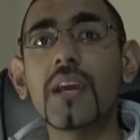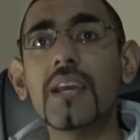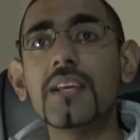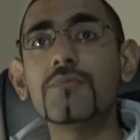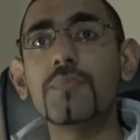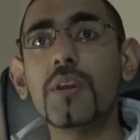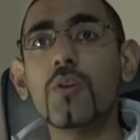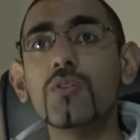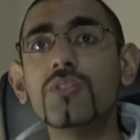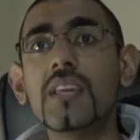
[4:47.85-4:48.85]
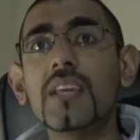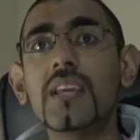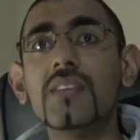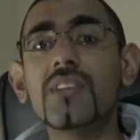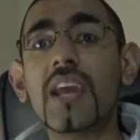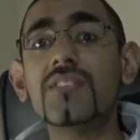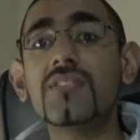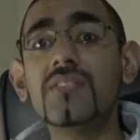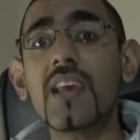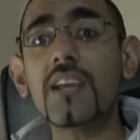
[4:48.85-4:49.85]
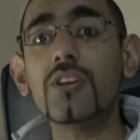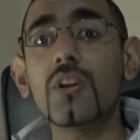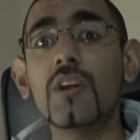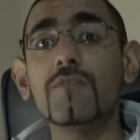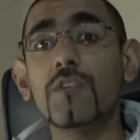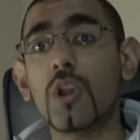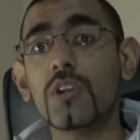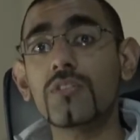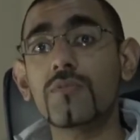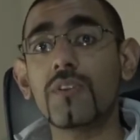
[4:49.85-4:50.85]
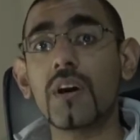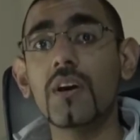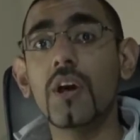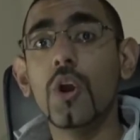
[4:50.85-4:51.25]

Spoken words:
is because he is a secular philosopher